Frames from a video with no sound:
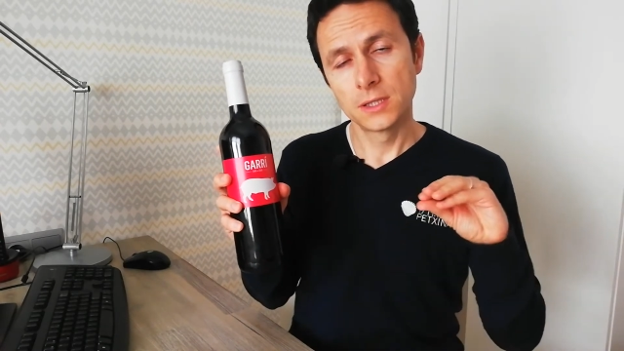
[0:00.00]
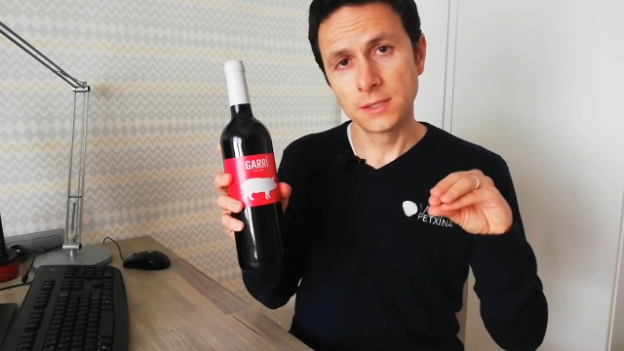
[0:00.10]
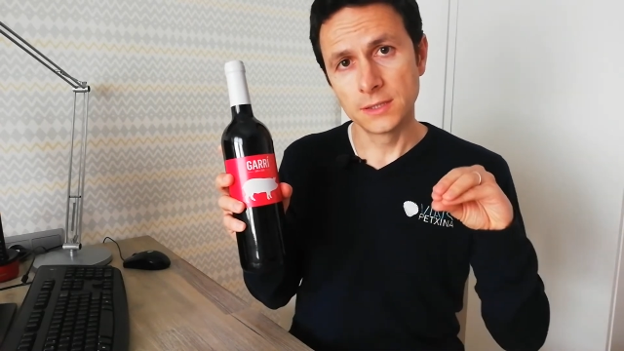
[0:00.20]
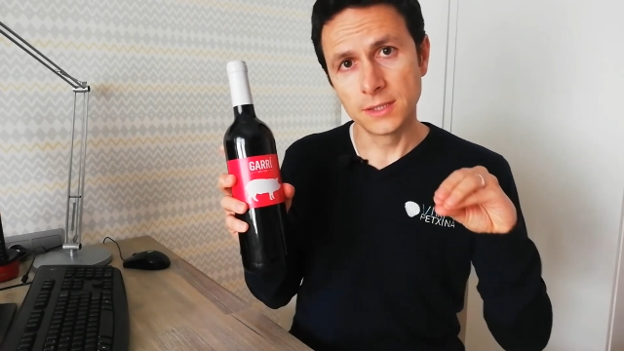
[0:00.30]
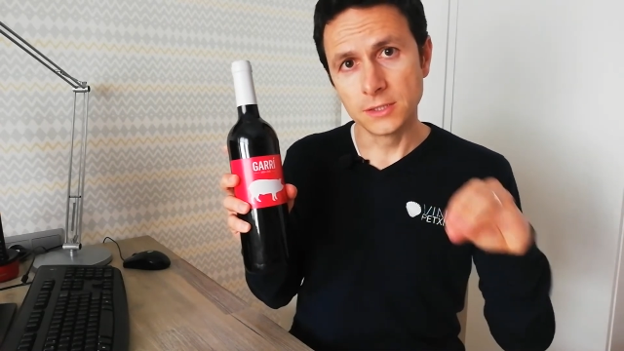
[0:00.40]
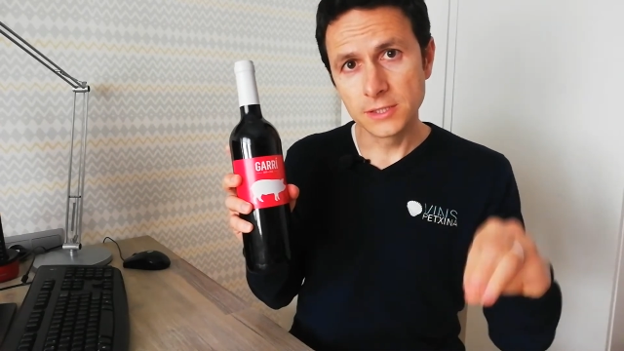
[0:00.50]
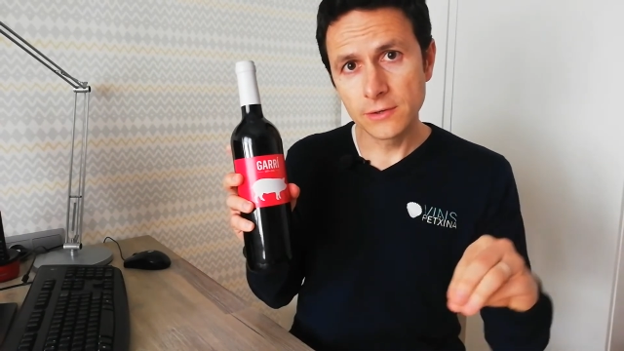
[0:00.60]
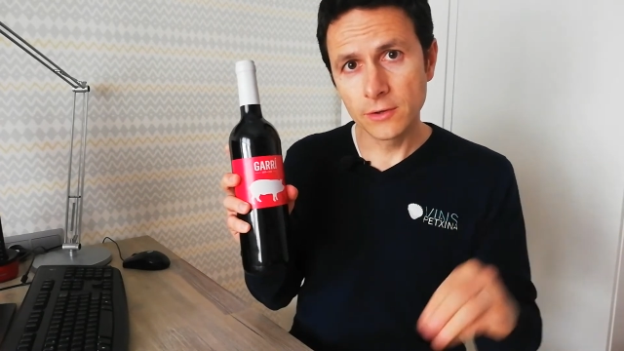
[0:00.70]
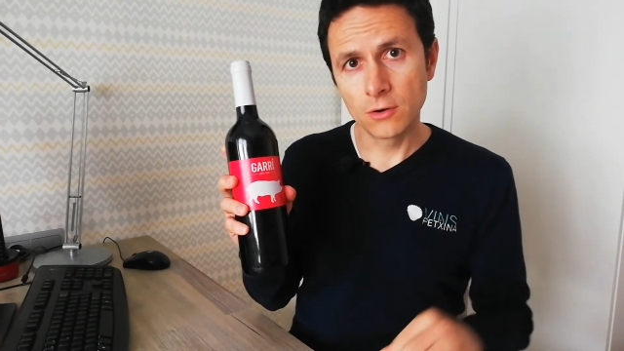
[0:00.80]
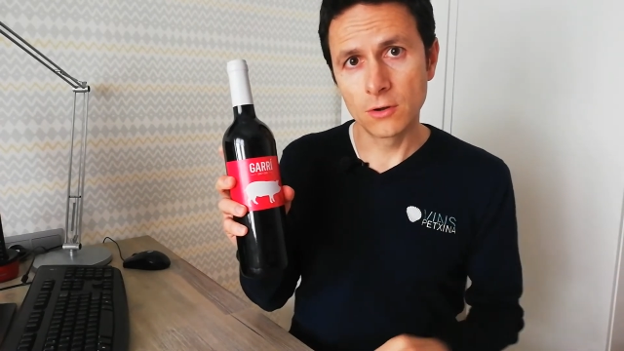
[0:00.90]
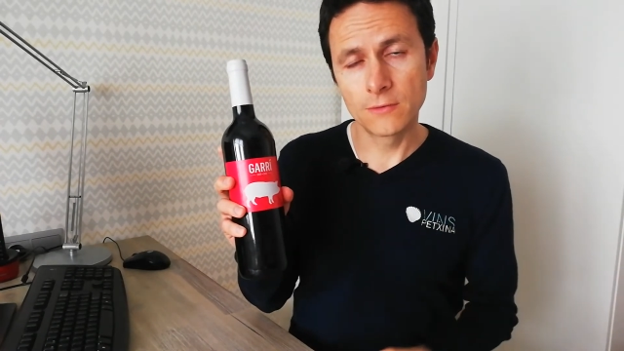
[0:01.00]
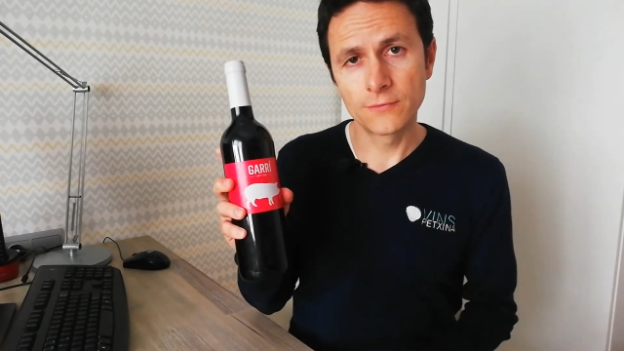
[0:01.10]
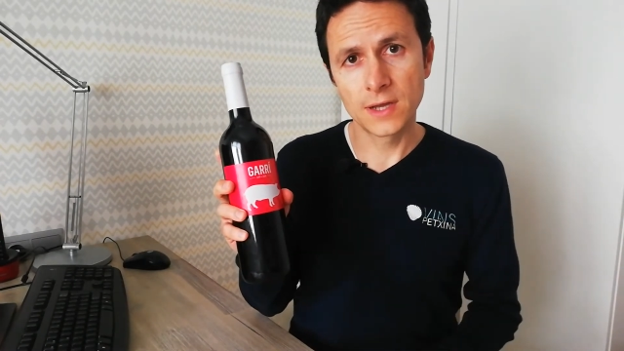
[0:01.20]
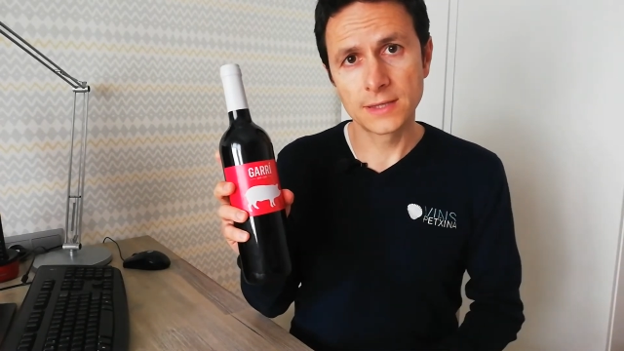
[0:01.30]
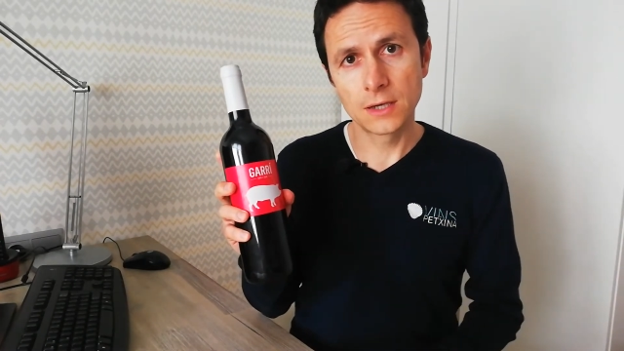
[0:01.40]
in the interior of
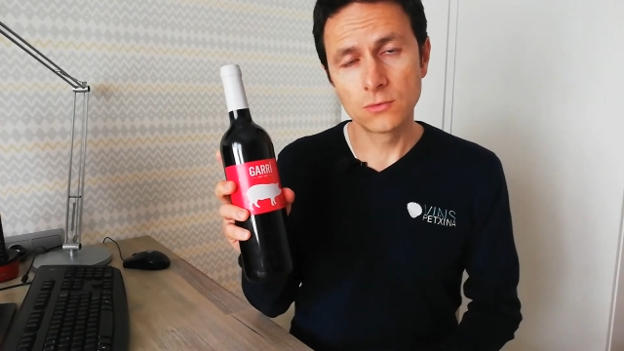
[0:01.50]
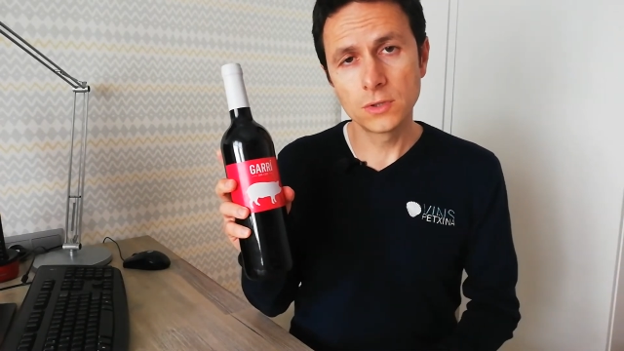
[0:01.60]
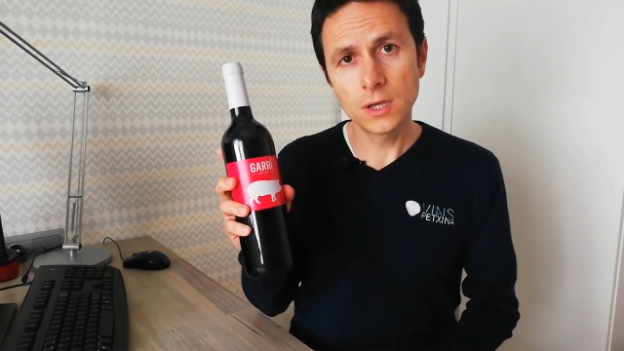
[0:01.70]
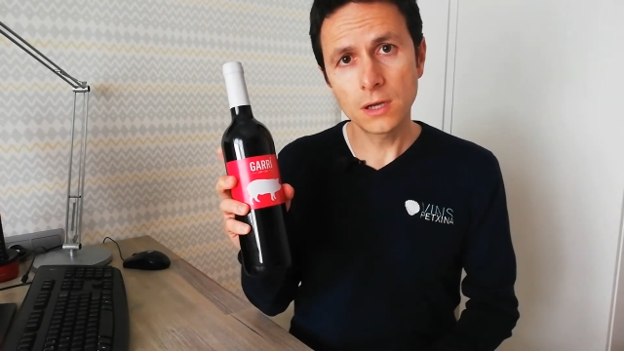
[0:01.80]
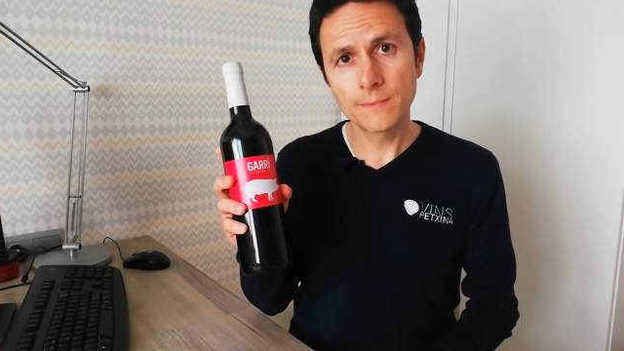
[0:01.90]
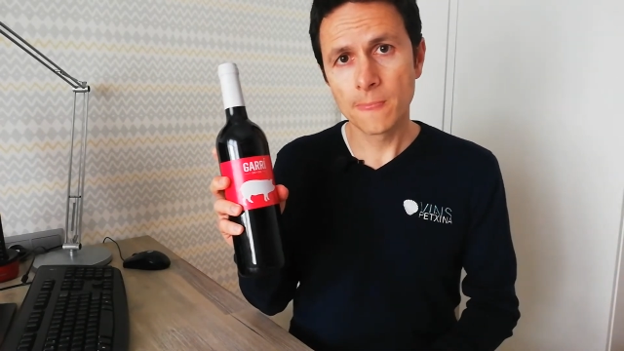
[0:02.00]
Catalonia.